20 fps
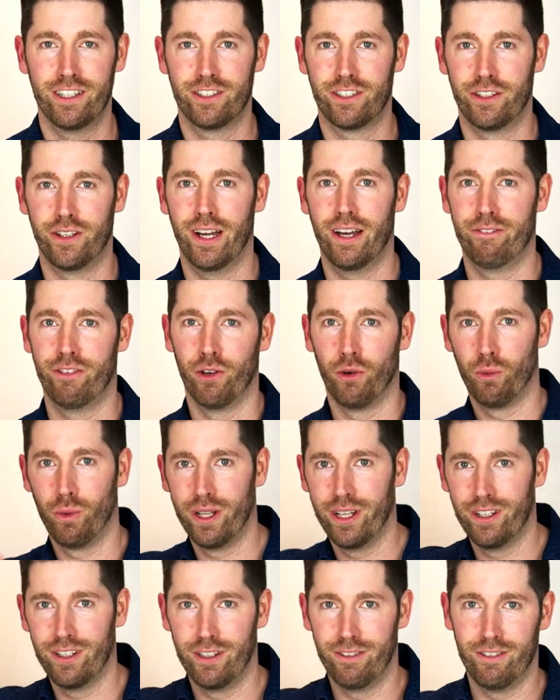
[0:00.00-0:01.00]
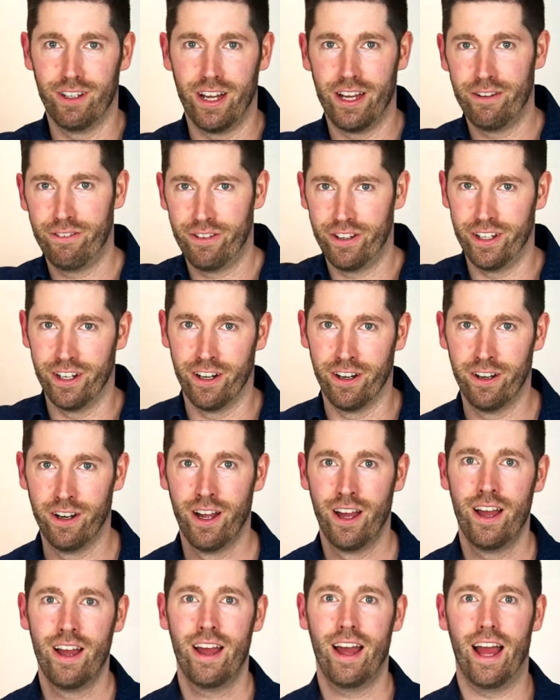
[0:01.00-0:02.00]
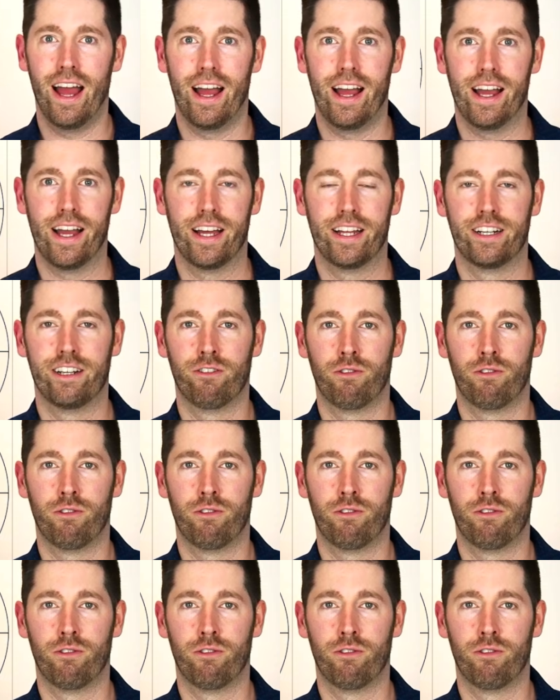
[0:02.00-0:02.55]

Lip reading: So you have your wheel of life here, and